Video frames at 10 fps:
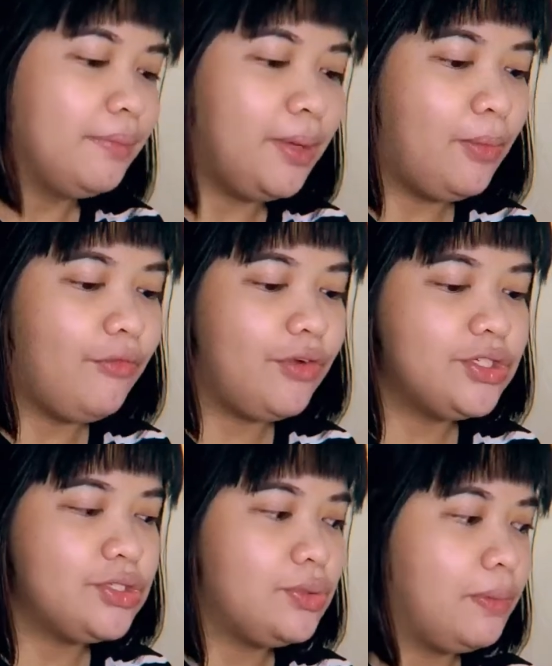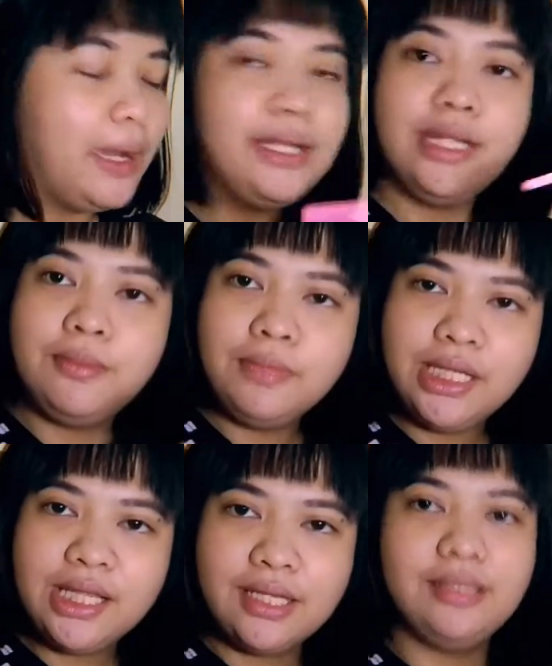my boyfriend just reminded
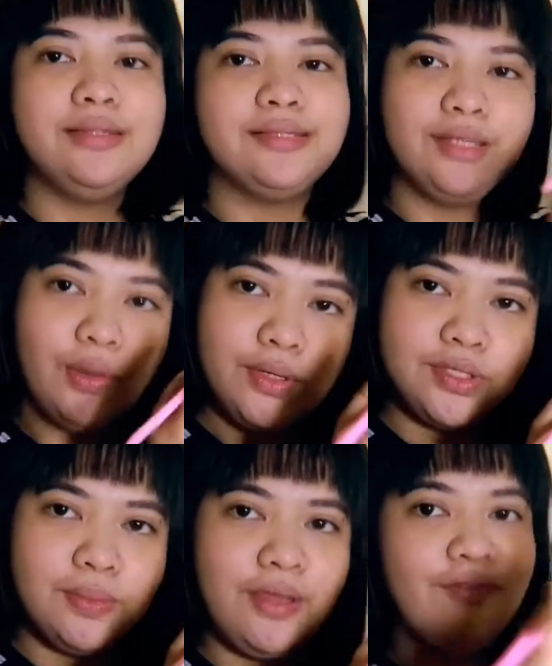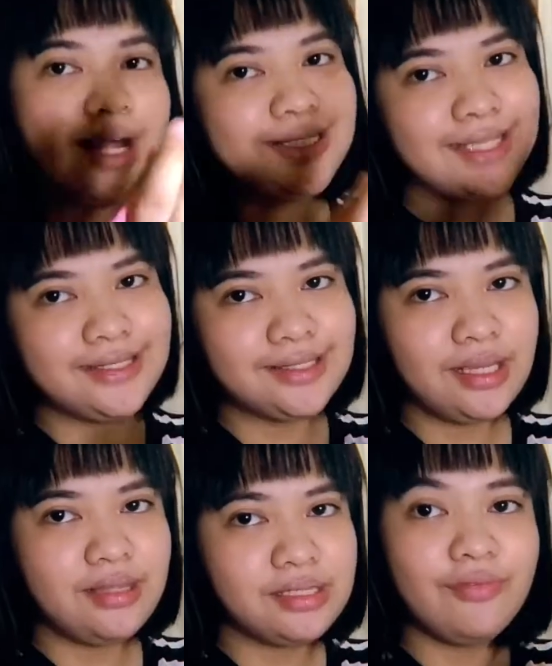me that it's going to be Valentine's
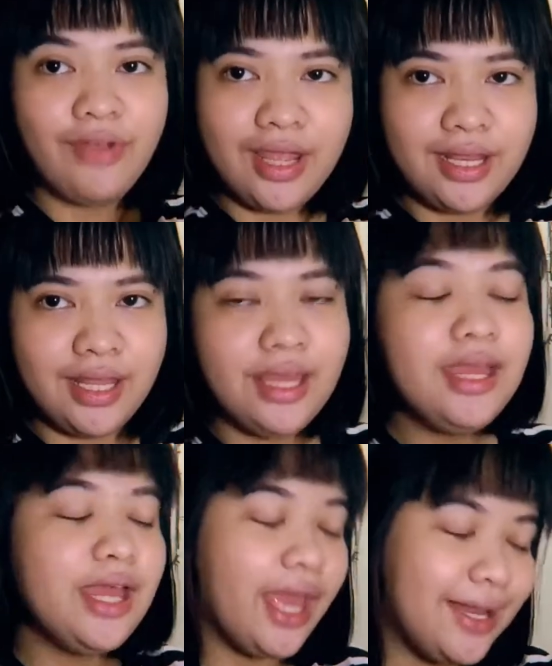Day this Friday